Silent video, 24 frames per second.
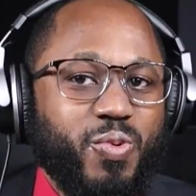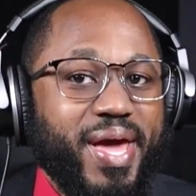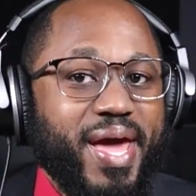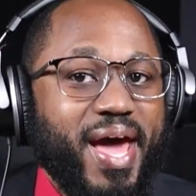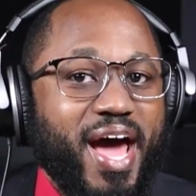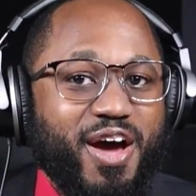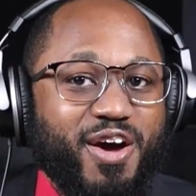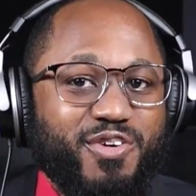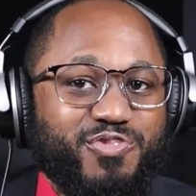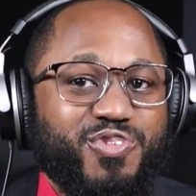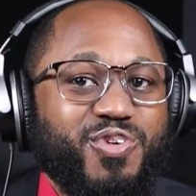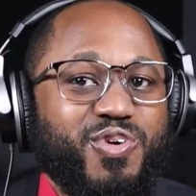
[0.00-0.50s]

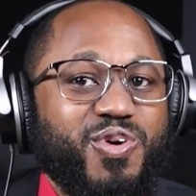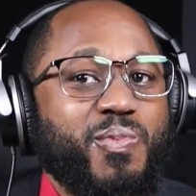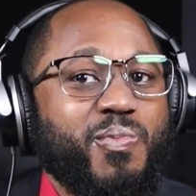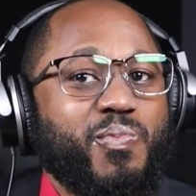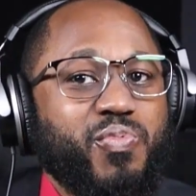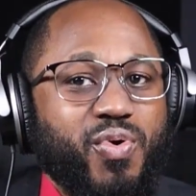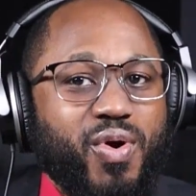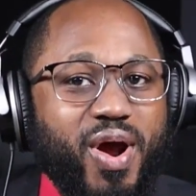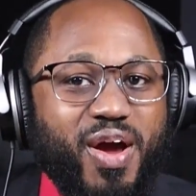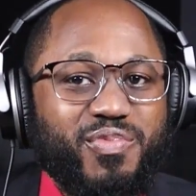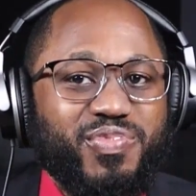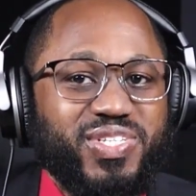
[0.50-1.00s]
have
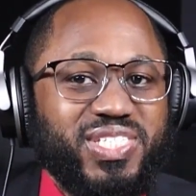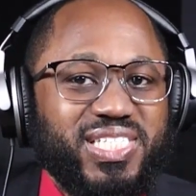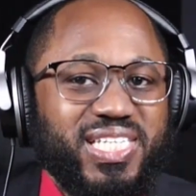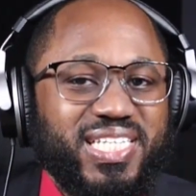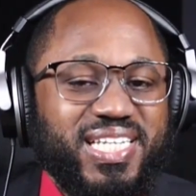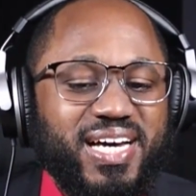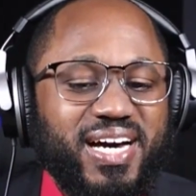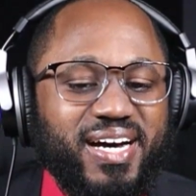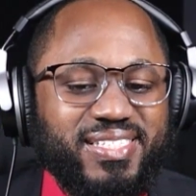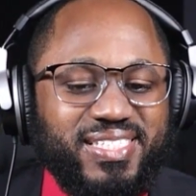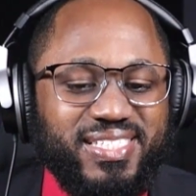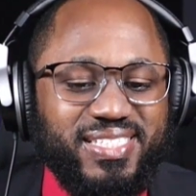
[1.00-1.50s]

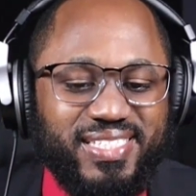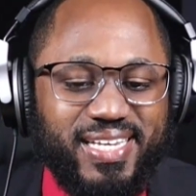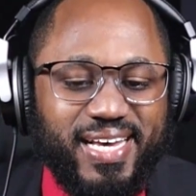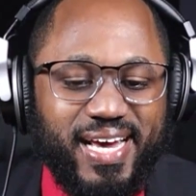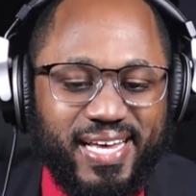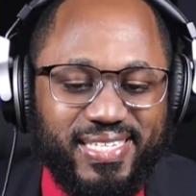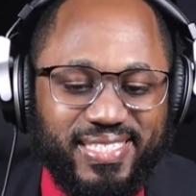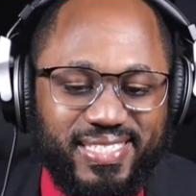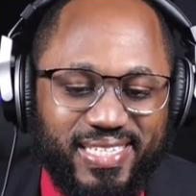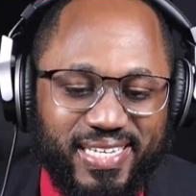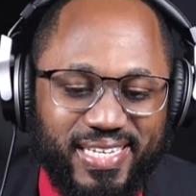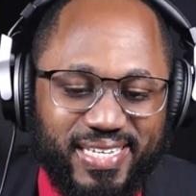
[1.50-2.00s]

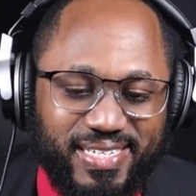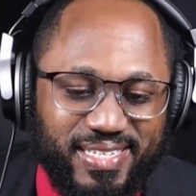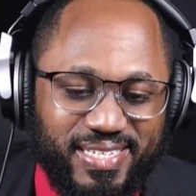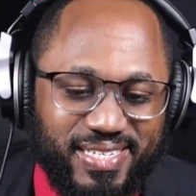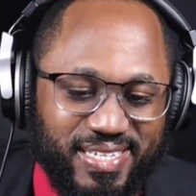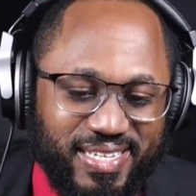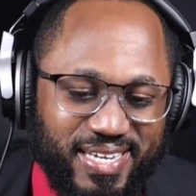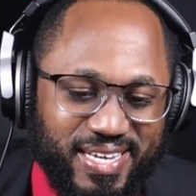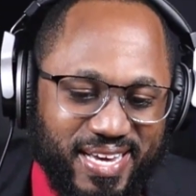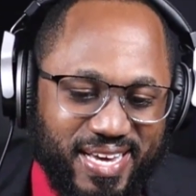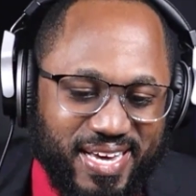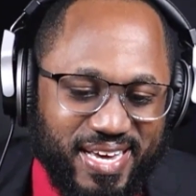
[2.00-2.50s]
privacy.sexy.
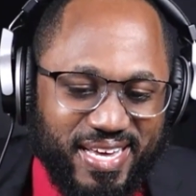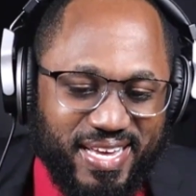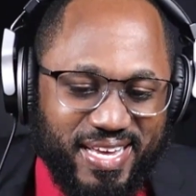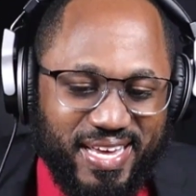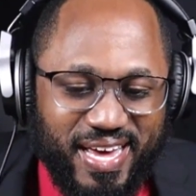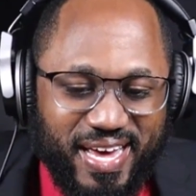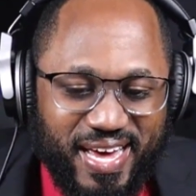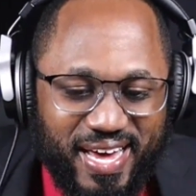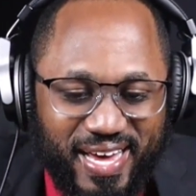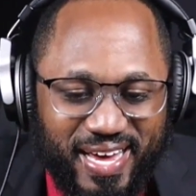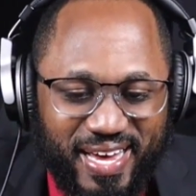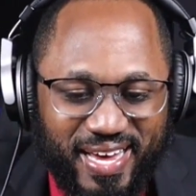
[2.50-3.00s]

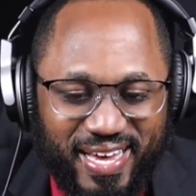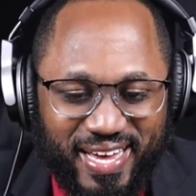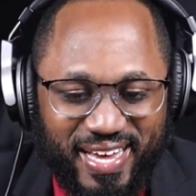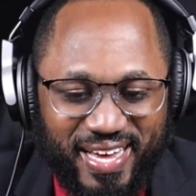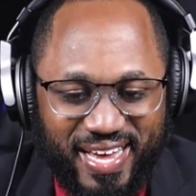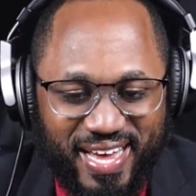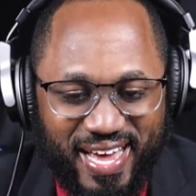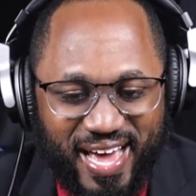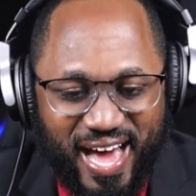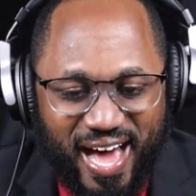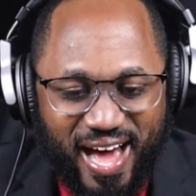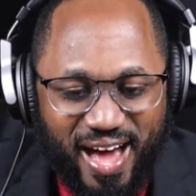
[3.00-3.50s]
Yeah,
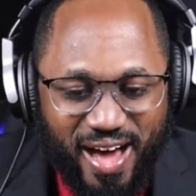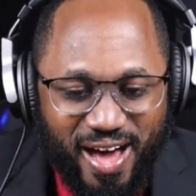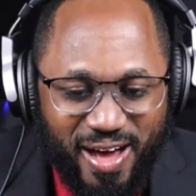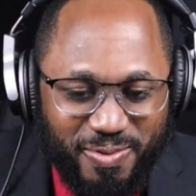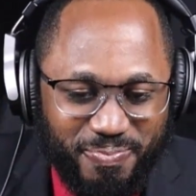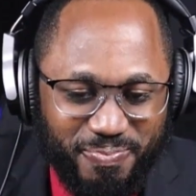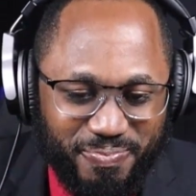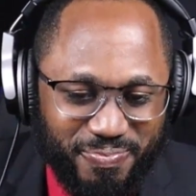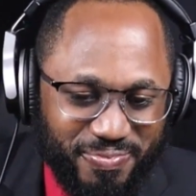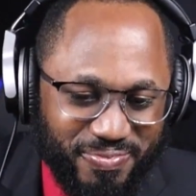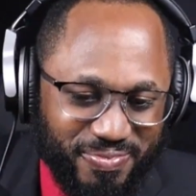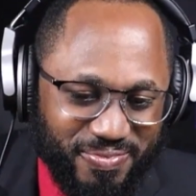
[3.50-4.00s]

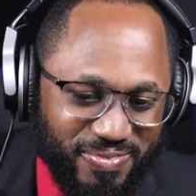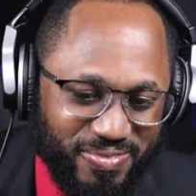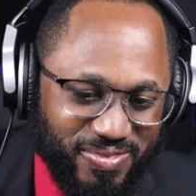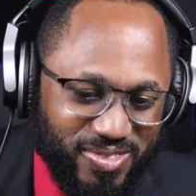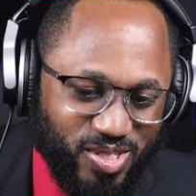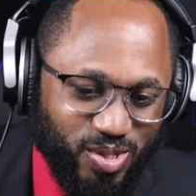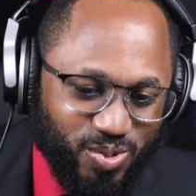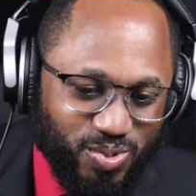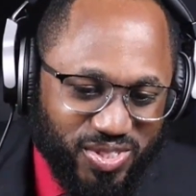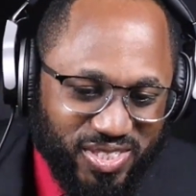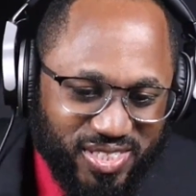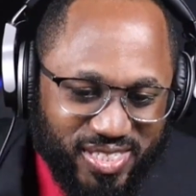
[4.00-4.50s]

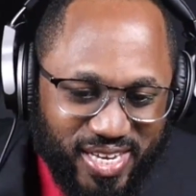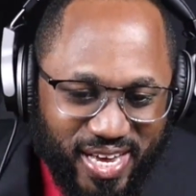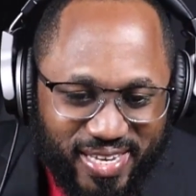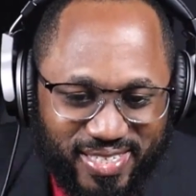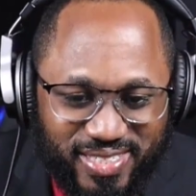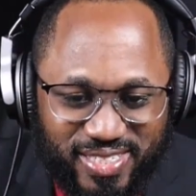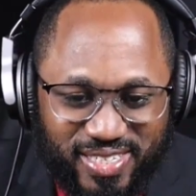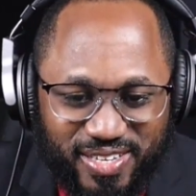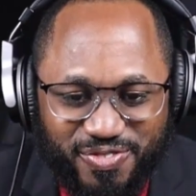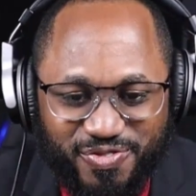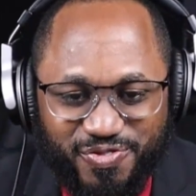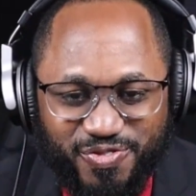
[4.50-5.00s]
too
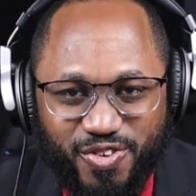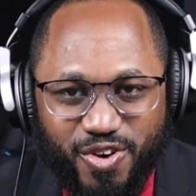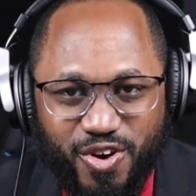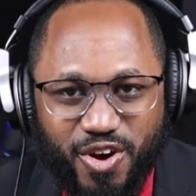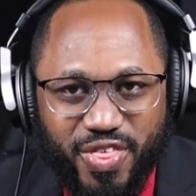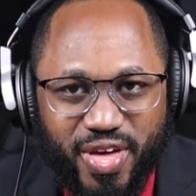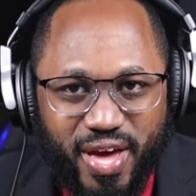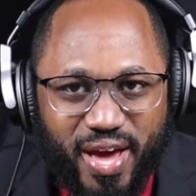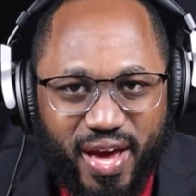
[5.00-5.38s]
sexy for the